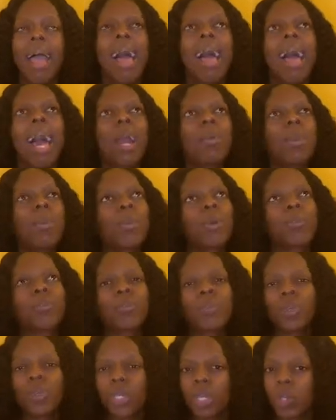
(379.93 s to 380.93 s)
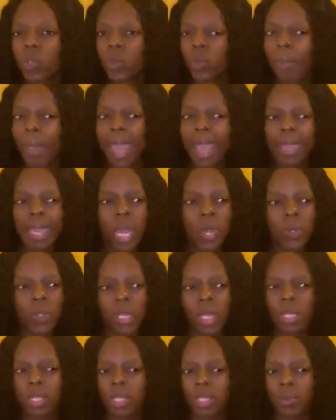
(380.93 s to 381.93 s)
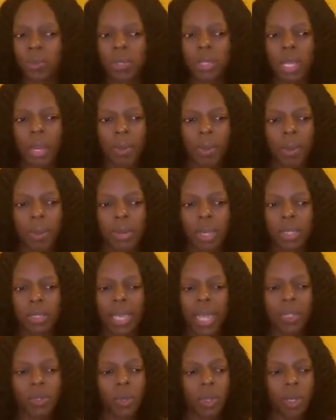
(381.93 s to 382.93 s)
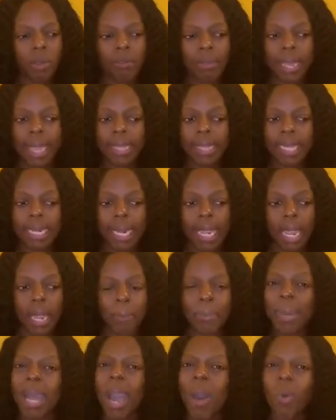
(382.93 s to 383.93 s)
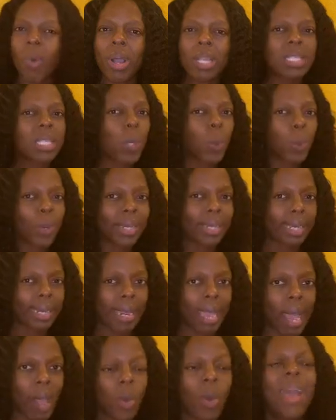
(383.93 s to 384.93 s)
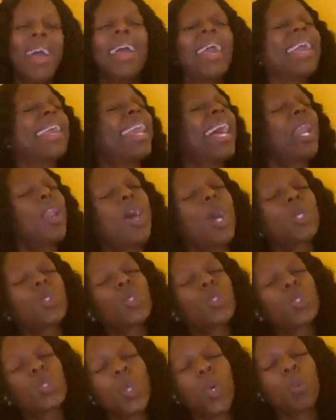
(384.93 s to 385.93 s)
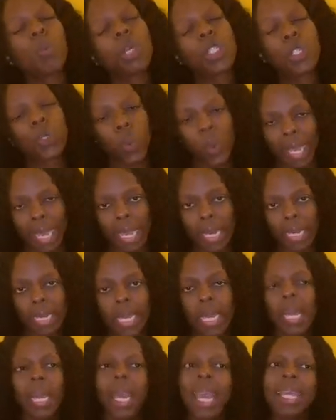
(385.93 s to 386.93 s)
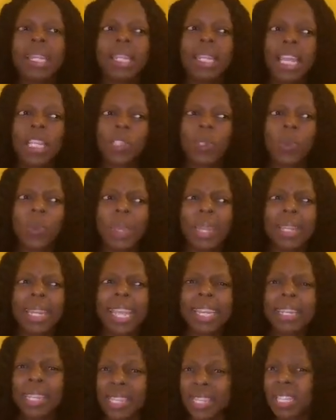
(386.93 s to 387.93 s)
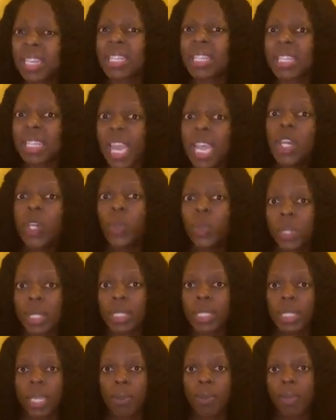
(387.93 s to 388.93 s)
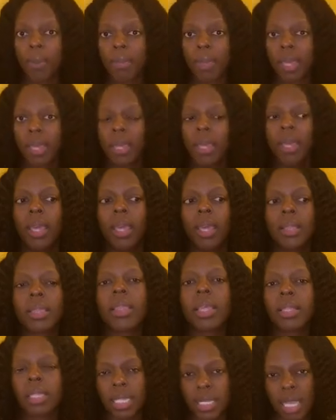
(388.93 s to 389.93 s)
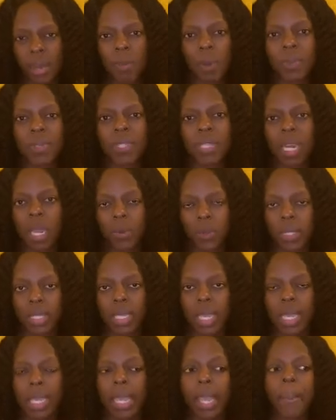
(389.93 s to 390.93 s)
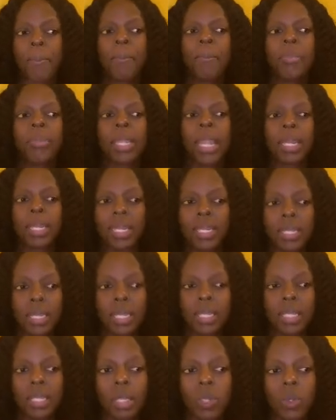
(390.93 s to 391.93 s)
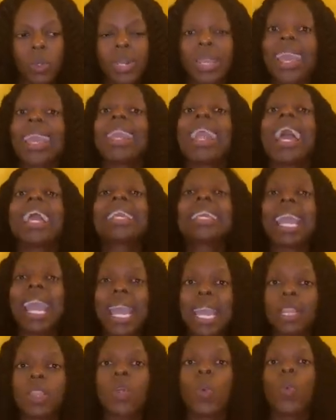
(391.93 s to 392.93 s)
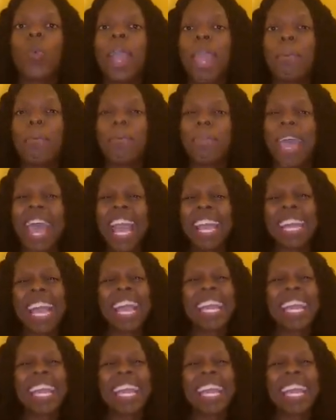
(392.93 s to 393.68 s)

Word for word: I remember a few years back, I was taking some supplements. I totally forgot the name, but I wasn't working out. And I lost so much weight. And then that's when they discontinued the supplement. The, the, supplements that I was taking, they discontinued it and I gained the weight back.